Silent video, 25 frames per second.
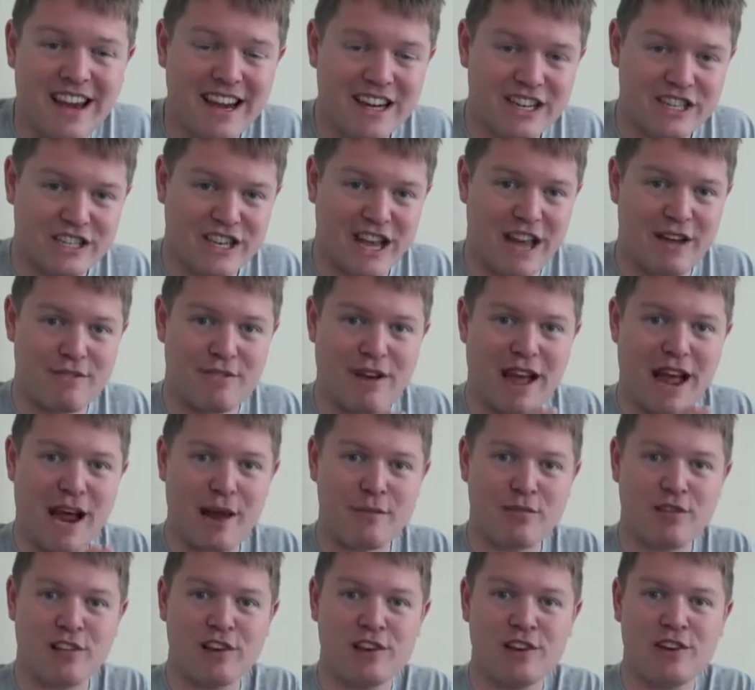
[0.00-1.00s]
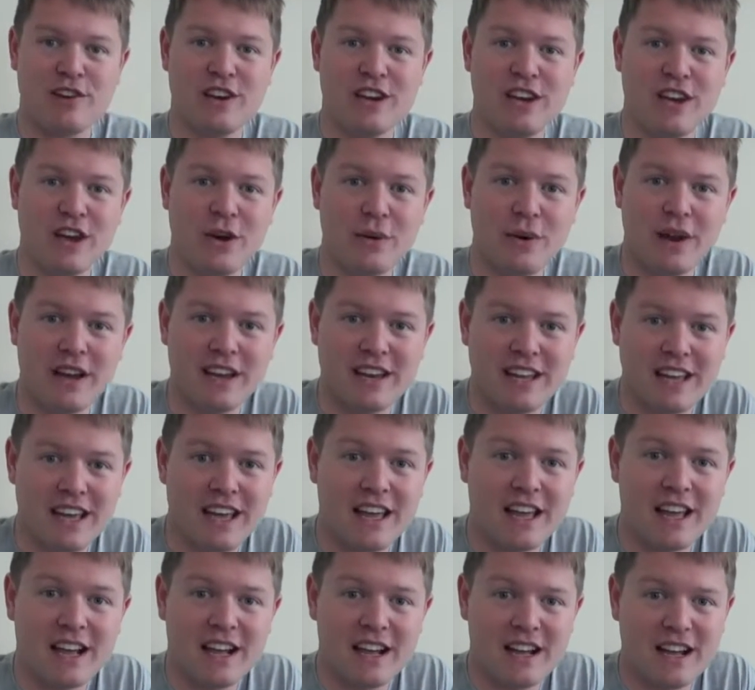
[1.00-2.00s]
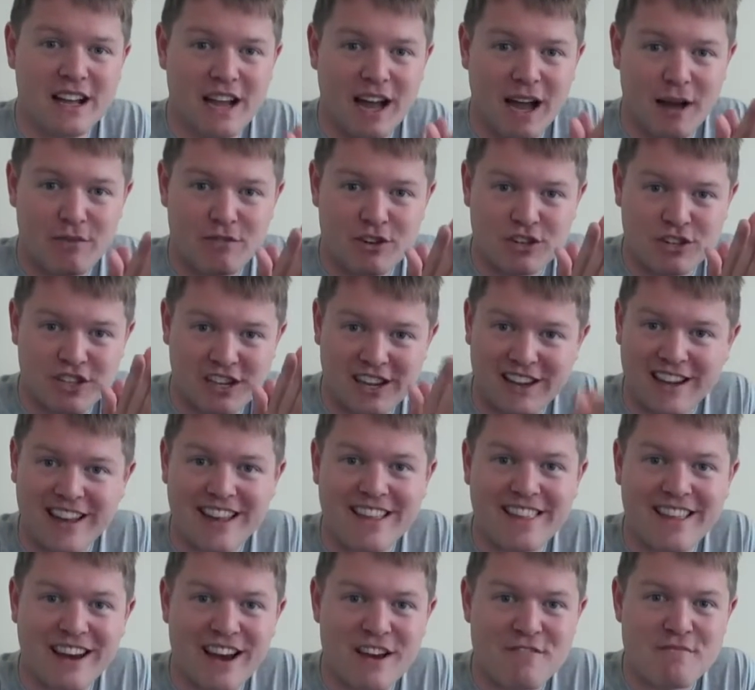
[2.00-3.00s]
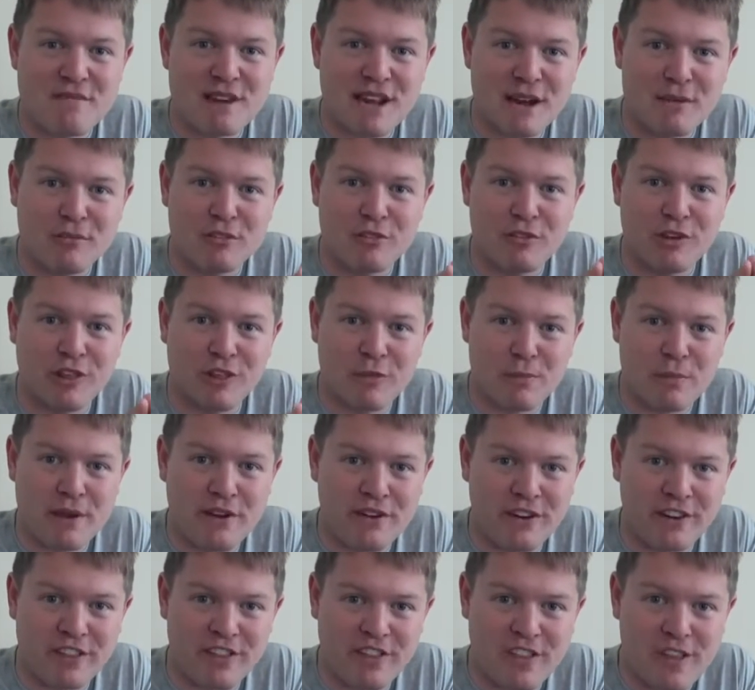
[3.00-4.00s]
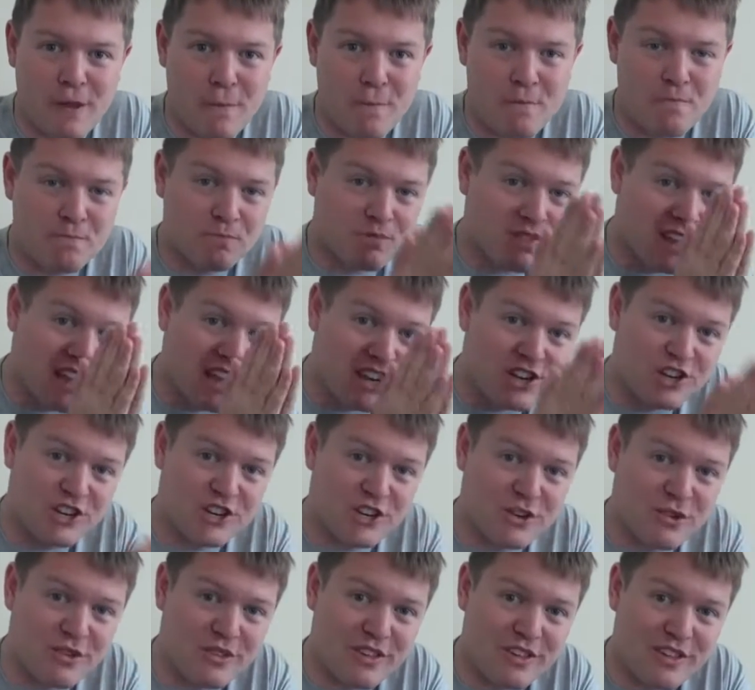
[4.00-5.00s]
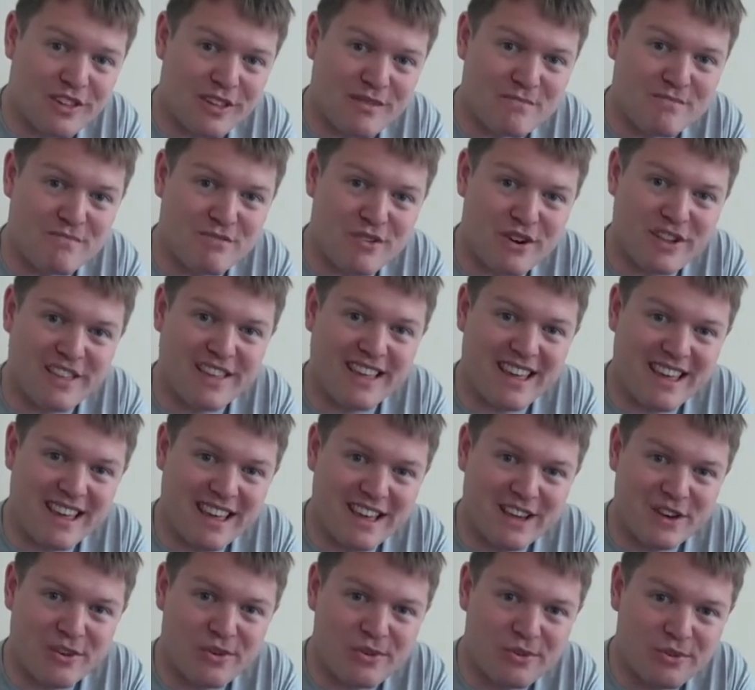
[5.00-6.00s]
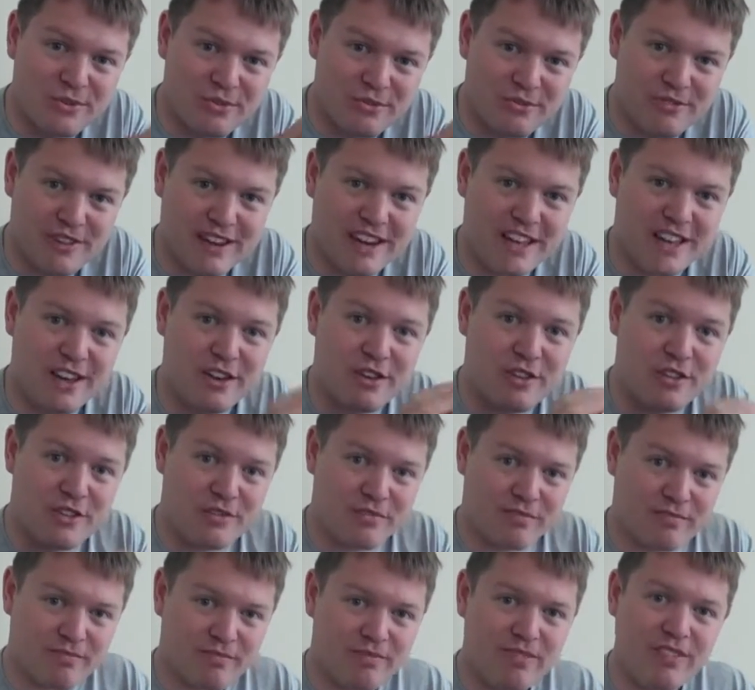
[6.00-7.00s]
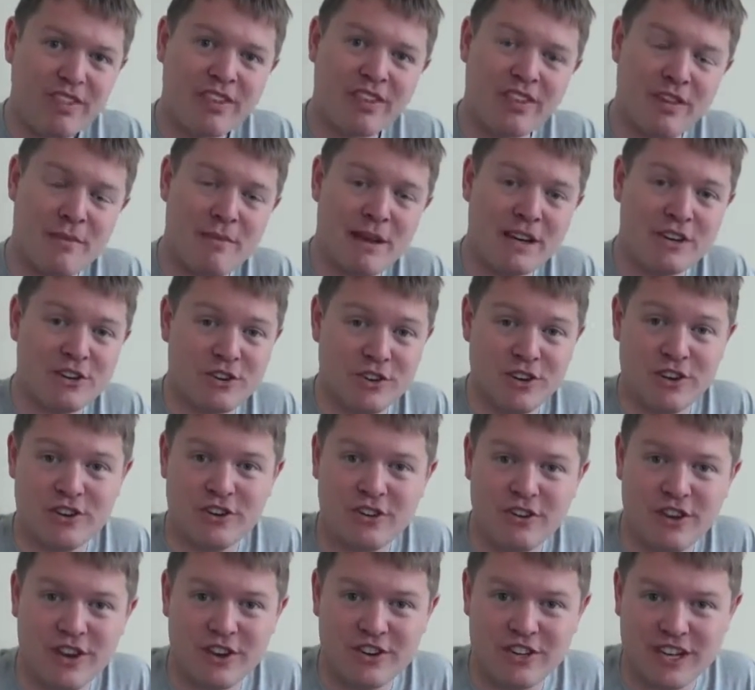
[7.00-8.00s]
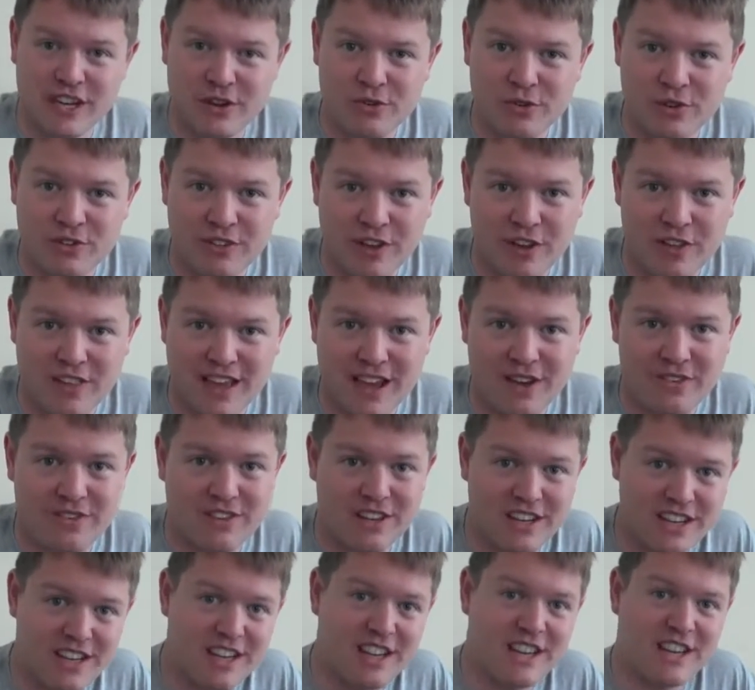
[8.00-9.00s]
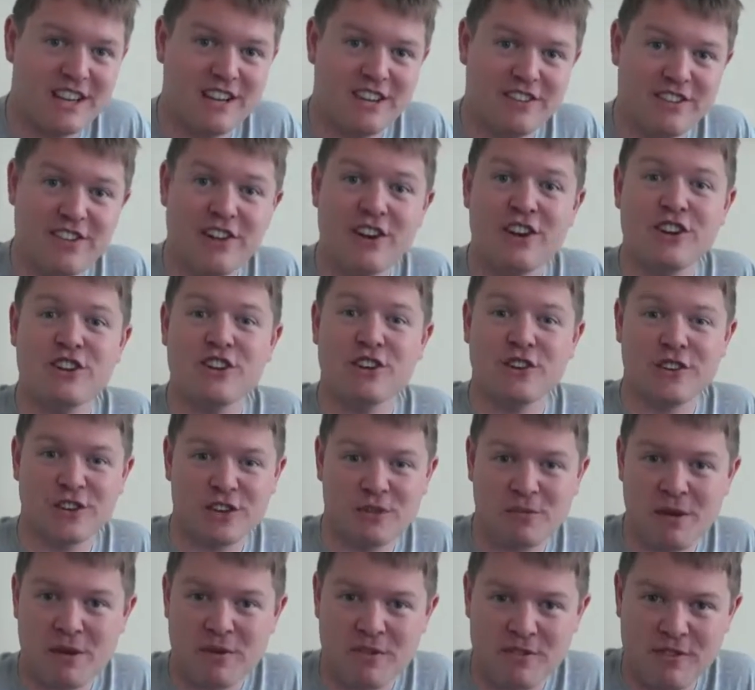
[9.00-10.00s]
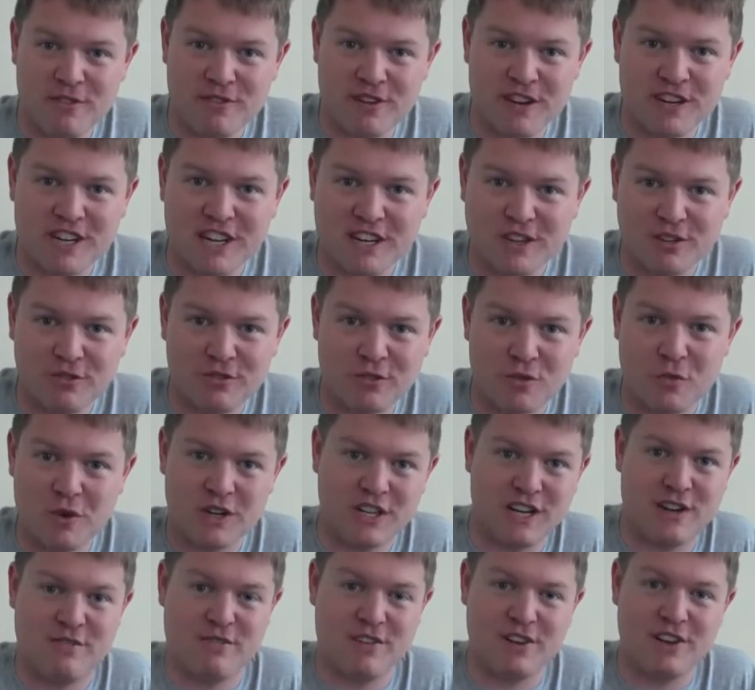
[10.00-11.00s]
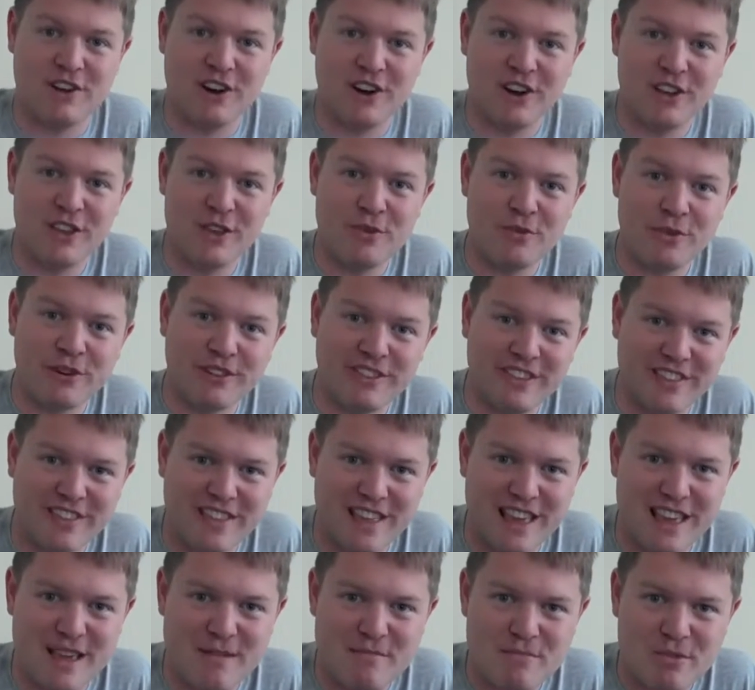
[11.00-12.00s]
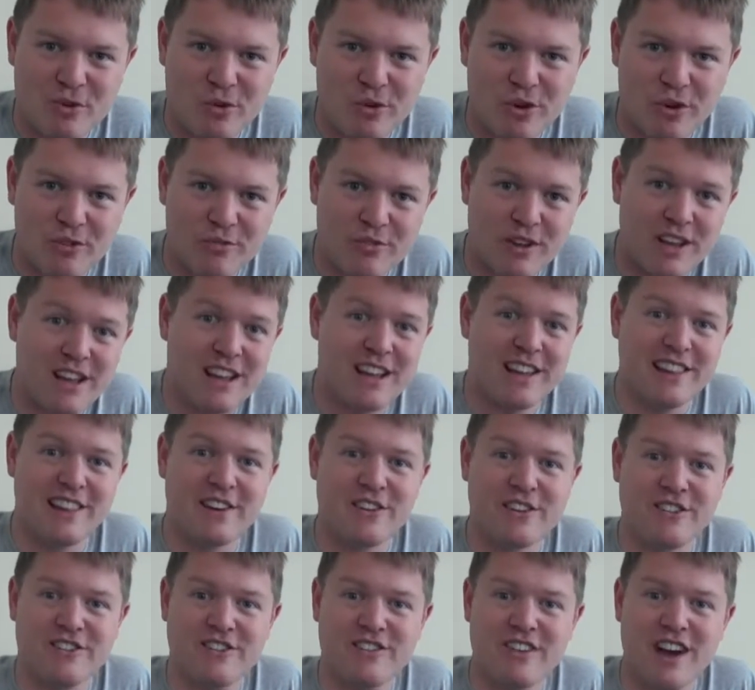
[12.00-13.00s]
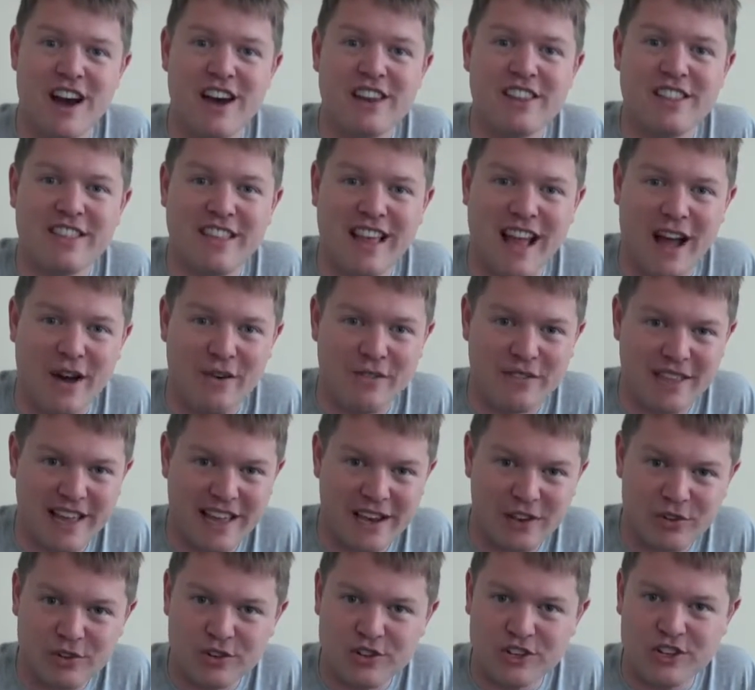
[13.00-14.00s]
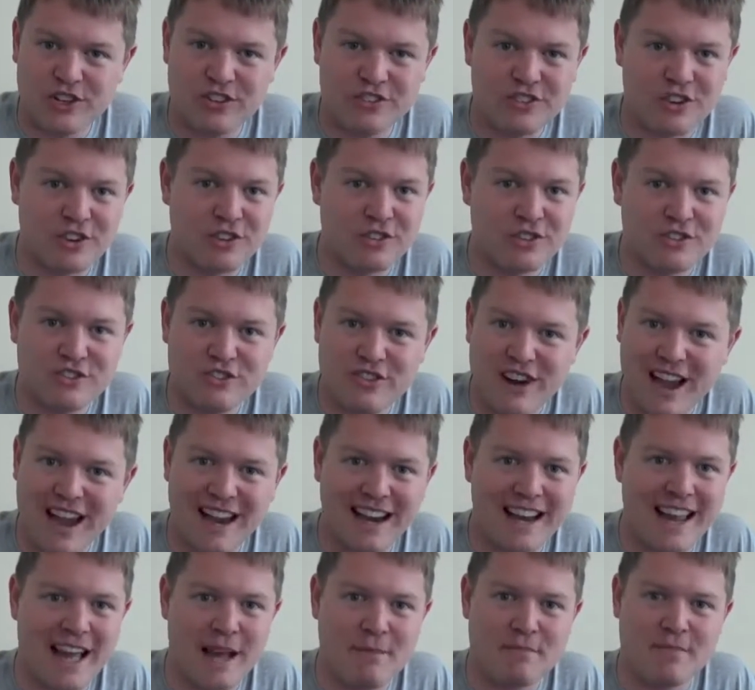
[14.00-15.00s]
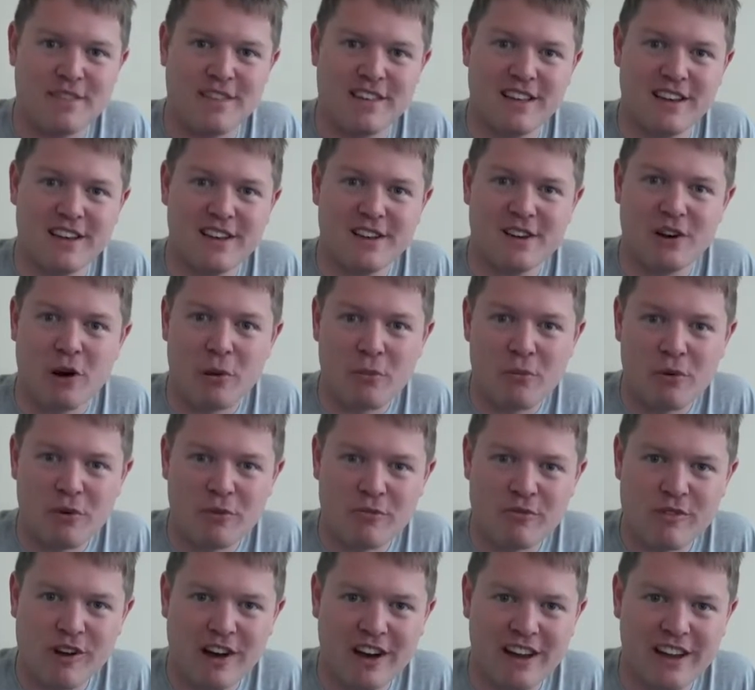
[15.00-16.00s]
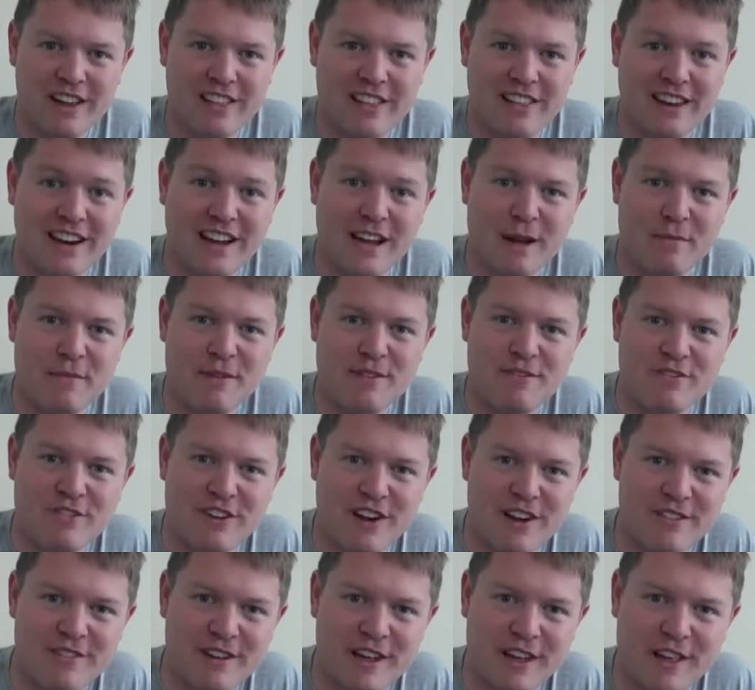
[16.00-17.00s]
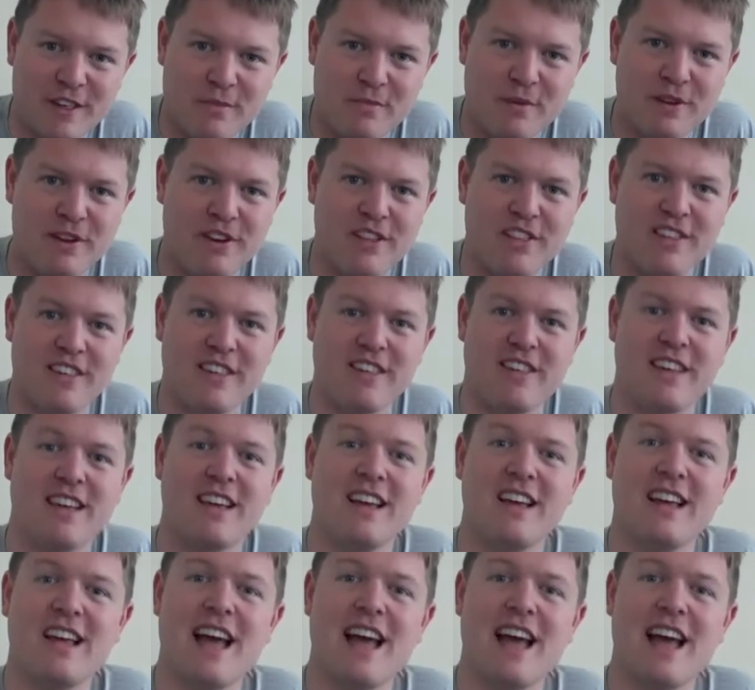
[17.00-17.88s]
I just have absolutely no idea. I'm just lucky that I've been able to experience them and shoot some pretty cool videos. So make sure you do go check all of those out. Search on the Shmee150 channel for whichever car you want to see more of. There is tons out there, launch controls, track laps, onboard rides, and a couple of driving experiences.